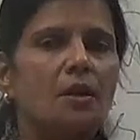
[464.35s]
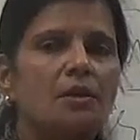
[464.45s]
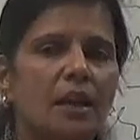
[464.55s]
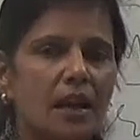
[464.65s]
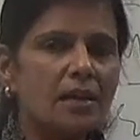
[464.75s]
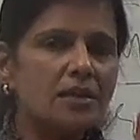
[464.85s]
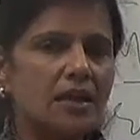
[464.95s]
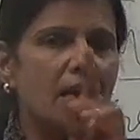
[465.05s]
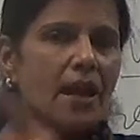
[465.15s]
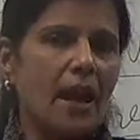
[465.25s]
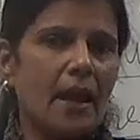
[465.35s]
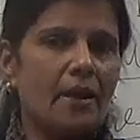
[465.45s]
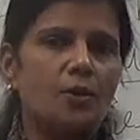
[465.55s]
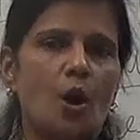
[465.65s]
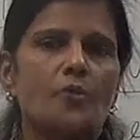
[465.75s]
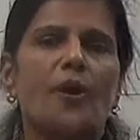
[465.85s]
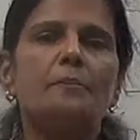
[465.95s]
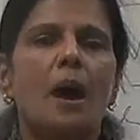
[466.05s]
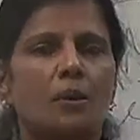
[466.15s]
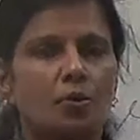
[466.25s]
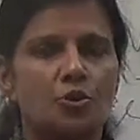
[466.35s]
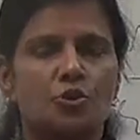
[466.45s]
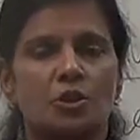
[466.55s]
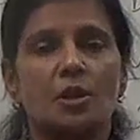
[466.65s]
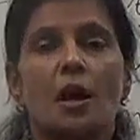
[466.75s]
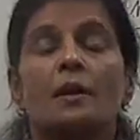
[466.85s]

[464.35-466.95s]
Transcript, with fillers: DCA, your one mark question,